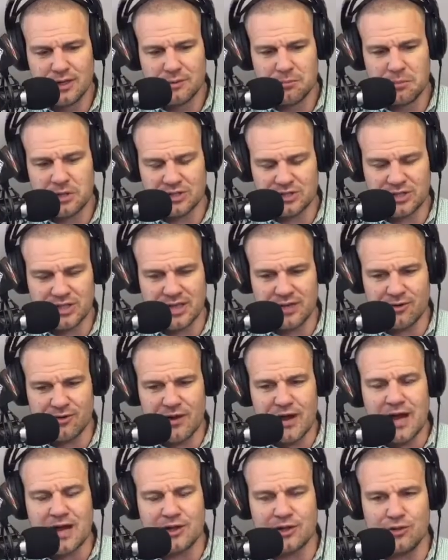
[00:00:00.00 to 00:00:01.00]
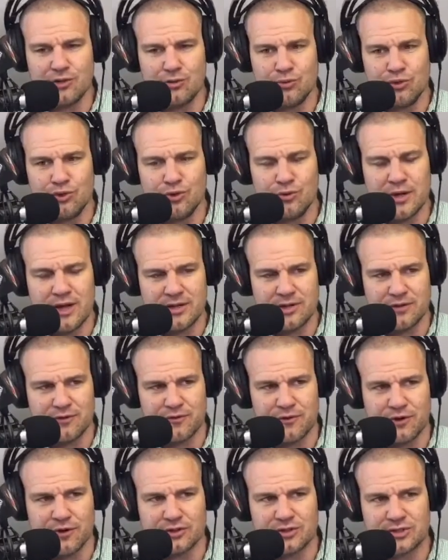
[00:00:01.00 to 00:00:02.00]
much later on, and you had your
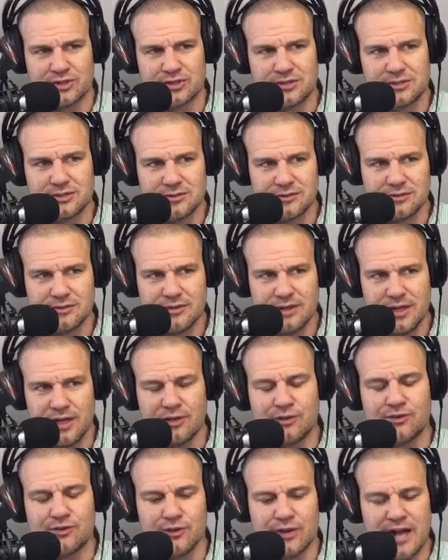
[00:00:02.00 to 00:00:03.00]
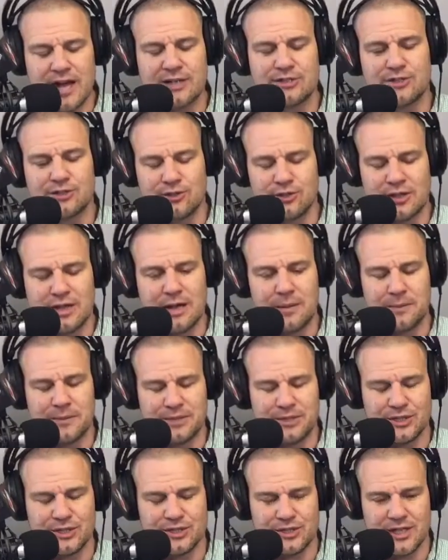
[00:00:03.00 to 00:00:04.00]
first international
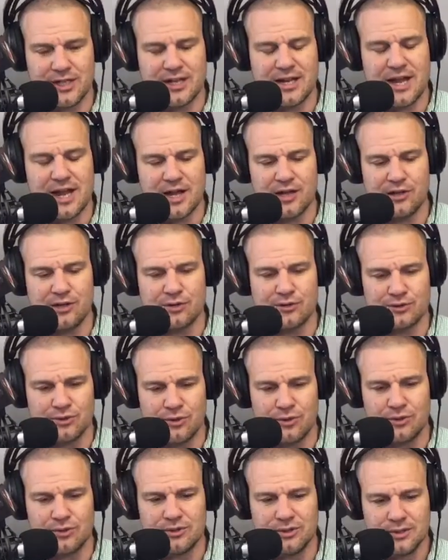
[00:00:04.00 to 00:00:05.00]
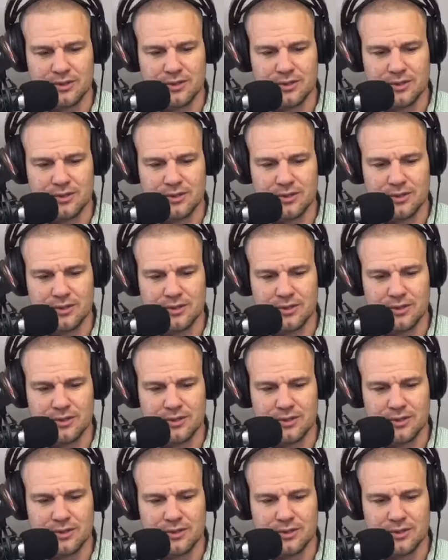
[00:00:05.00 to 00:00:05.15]
competition at 9 years old.